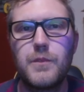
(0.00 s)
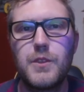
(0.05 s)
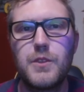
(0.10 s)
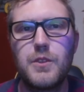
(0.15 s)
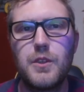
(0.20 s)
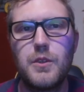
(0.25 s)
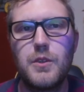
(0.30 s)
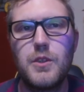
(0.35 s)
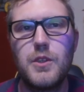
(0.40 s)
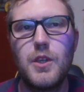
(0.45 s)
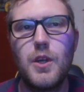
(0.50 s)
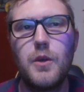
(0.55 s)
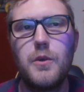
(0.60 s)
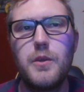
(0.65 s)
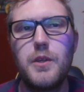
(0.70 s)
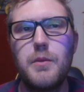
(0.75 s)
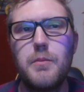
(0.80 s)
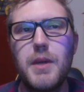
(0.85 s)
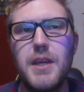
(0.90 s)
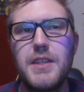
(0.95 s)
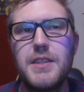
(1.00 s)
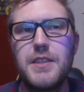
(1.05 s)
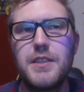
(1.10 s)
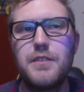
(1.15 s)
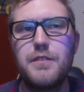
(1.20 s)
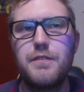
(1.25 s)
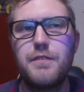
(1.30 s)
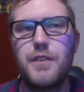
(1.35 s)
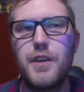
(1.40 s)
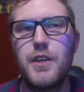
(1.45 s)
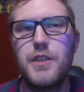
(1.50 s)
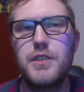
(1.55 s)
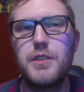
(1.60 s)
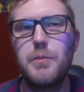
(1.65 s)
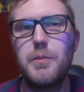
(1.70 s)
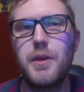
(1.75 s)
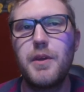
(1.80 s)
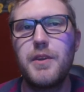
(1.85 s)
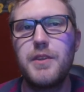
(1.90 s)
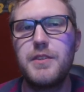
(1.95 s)
So Yoda makes his first
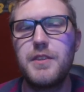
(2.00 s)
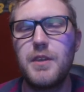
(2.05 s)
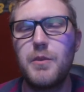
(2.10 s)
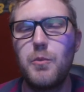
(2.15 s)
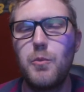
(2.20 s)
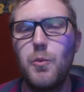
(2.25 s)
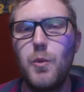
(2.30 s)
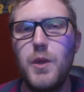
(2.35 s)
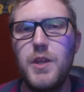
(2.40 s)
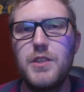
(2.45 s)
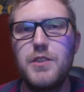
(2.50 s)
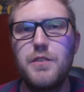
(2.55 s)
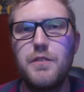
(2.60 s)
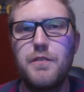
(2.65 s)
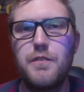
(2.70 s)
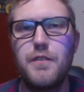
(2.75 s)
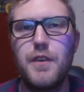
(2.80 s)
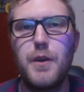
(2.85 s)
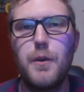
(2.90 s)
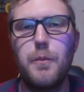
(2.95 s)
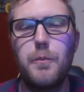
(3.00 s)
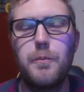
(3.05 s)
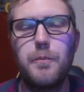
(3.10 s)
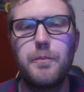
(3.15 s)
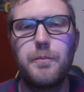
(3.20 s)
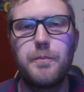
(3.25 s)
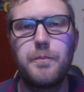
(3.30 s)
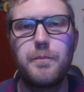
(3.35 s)
appearance in which film?